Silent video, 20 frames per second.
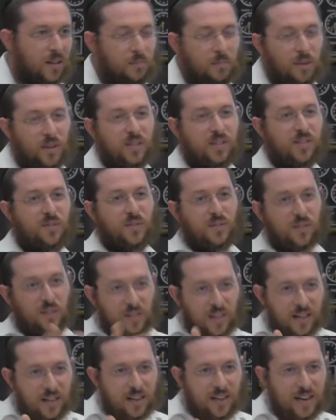because if it's
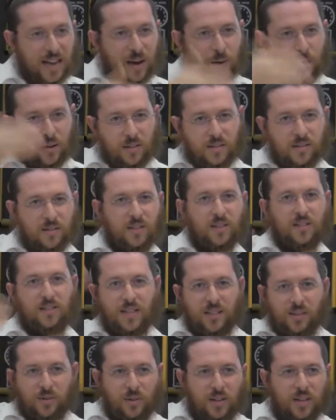not done in an hour, so then
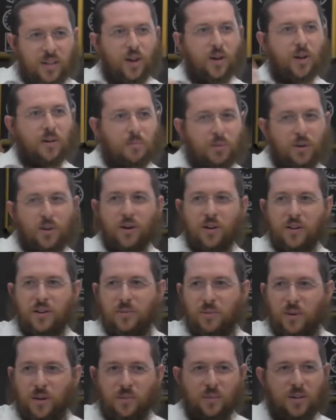that's already going
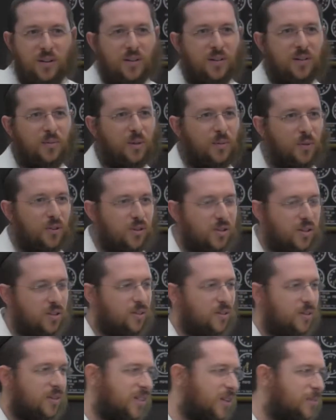beyond what we, what we usually
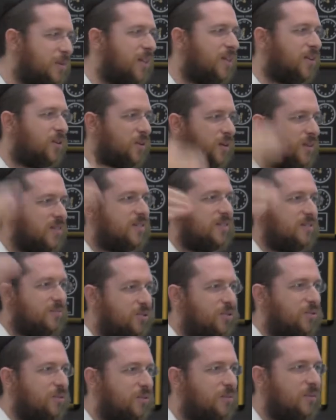do. And somehow they always
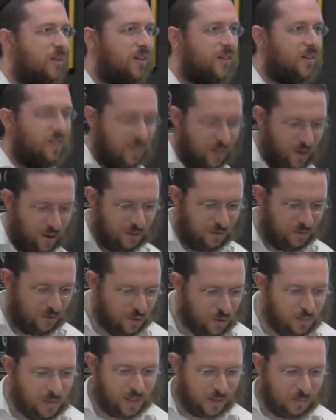do go a
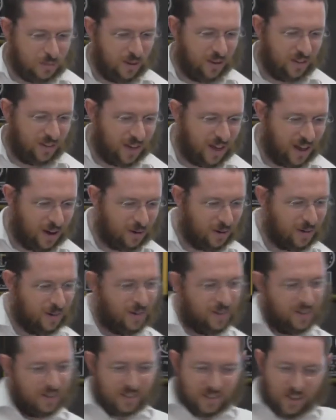few minutes beyond the hour.
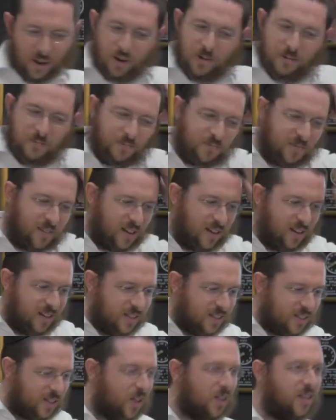So,
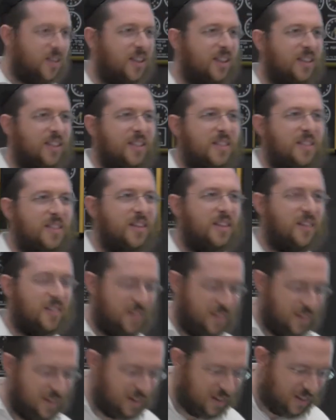so the, the,
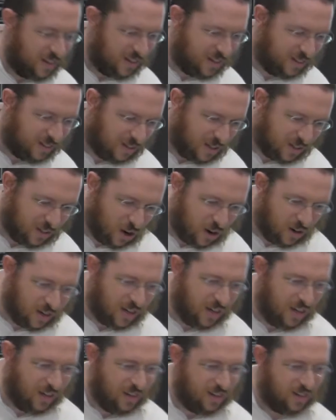the, the, the
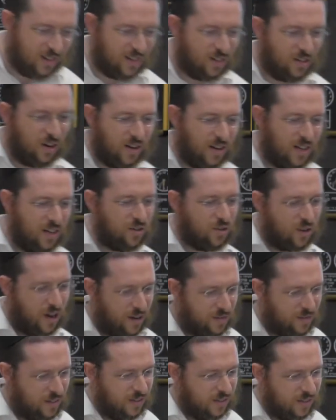donkey, the donkey
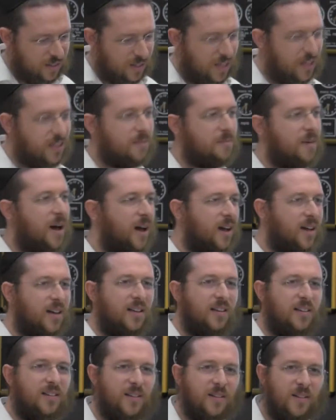drivers at the
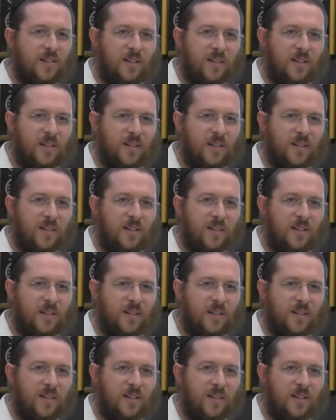market